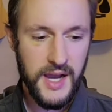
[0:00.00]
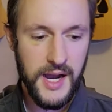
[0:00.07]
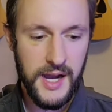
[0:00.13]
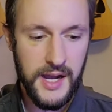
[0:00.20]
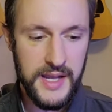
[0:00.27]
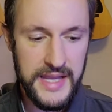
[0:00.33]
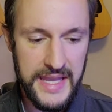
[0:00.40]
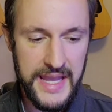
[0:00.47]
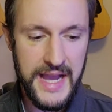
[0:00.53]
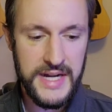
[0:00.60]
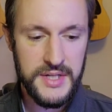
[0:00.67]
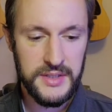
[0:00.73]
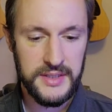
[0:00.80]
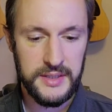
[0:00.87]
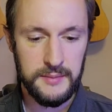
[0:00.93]

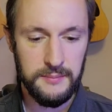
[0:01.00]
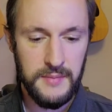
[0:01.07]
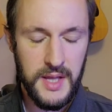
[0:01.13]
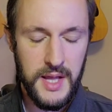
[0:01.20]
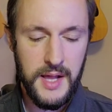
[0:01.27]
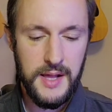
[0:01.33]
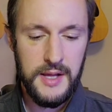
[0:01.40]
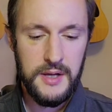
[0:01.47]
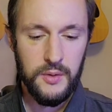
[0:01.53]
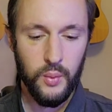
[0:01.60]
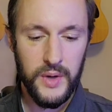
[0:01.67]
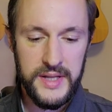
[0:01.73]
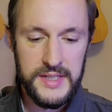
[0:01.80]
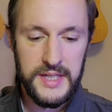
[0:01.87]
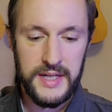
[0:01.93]
actually
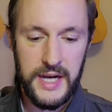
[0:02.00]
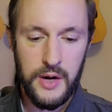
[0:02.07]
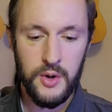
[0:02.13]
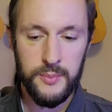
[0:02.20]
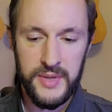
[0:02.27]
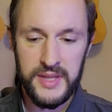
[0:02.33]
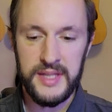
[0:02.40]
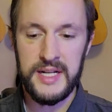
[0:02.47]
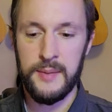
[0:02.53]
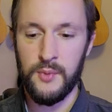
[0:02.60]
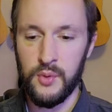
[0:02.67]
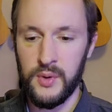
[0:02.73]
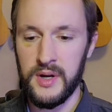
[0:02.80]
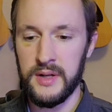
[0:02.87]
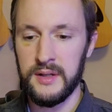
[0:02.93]
went to go and be the
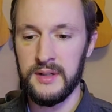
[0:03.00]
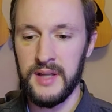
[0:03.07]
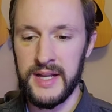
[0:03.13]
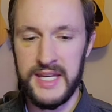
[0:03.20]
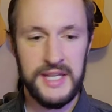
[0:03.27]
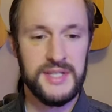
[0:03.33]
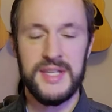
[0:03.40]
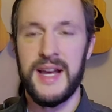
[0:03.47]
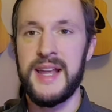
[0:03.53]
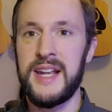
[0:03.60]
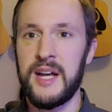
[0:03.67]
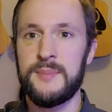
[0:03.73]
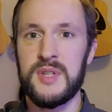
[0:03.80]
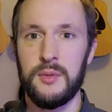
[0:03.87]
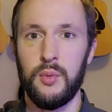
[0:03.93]
number one, like he
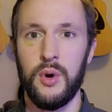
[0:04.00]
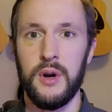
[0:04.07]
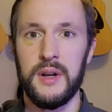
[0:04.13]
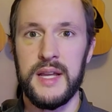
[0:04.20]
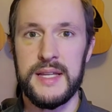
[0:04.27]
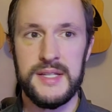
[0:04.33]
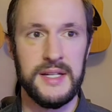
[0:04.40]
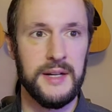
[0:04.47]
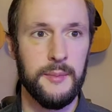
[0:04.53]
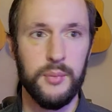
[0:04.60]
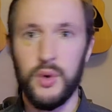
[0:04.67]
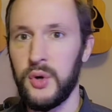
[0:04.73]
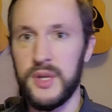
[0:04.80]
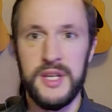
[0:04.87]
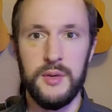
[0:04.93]
signed up to work as an
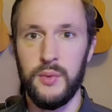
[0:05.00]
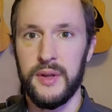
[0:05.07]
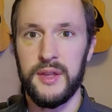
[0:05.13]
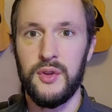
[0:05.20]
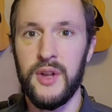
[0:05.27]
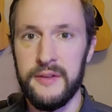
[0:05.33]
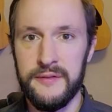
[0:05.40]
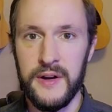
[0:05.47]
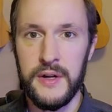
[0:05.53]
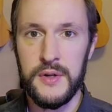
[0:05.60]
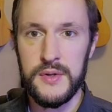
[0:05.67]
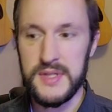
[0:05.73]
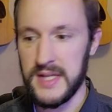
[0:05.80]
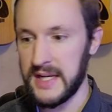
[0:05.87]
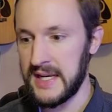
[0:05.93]
employee with
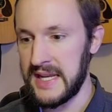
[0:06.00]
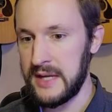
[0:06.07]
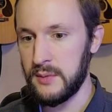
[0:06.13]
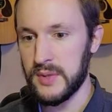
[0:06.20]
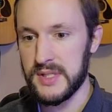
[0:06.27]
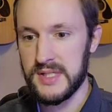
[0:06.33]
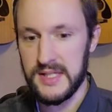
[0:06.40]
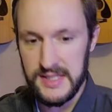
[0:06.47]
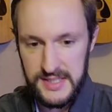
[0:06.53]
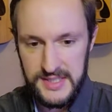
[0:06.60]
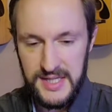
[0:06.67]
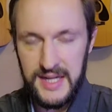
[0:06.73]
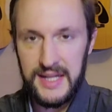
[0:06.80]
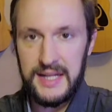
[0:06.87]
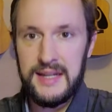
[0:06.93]
ClickFunnels, and he was
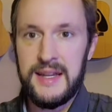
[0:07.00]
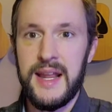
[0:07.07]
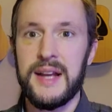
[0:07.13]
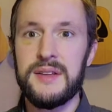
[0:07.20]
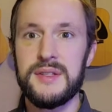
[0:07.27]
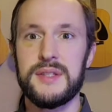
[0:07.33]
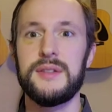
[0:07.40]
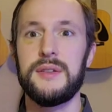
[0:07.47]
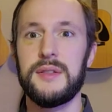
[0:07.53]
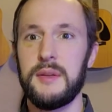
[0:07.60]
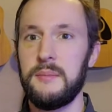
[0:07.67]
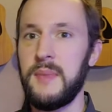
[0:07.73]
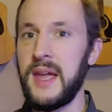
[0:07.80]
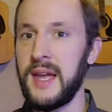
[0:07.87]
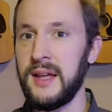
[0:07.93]
sitting next to
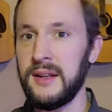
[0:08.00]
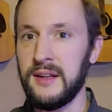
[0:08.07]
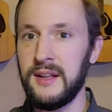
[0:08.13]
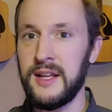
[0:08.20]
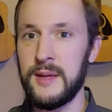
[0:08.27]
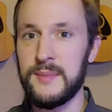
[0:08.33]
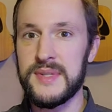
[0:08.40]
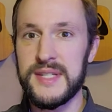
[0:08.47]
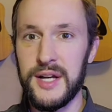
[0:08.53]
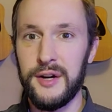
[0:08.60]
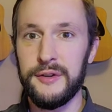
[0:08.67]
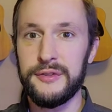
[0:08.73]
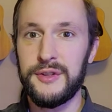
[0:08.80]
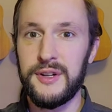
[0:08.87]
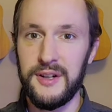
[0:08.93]
the man
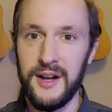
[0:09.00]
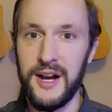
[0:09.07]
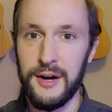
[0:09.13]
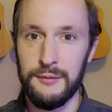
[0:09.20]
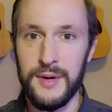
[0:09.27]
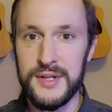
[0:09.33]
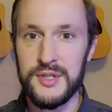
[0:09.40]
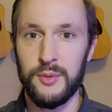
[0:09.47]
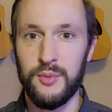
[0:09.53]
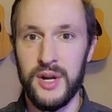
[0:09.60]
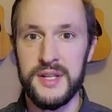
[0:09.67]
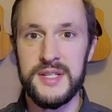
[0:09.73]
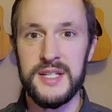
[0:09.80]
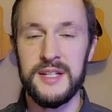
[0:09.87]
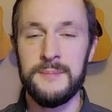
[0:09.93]
himself, Russell
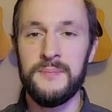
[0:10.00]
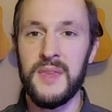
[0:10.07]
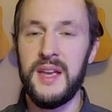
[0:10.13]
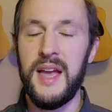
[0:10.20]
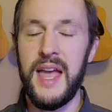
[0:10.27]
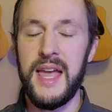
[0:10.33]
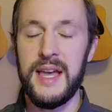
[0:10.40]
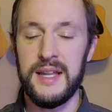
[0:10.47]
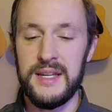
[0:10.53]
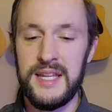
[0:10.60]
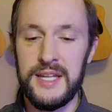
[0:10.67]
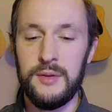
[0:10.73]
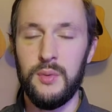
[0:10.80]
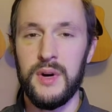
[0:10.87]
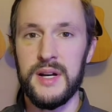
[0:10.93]
Brunson, and
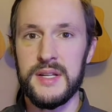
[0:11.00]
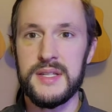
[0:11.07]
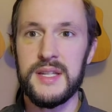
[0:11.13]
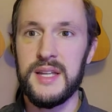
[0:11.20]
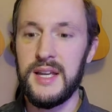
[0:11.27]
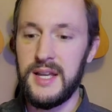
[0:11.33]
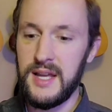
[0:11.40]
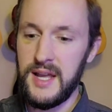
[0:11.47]
he was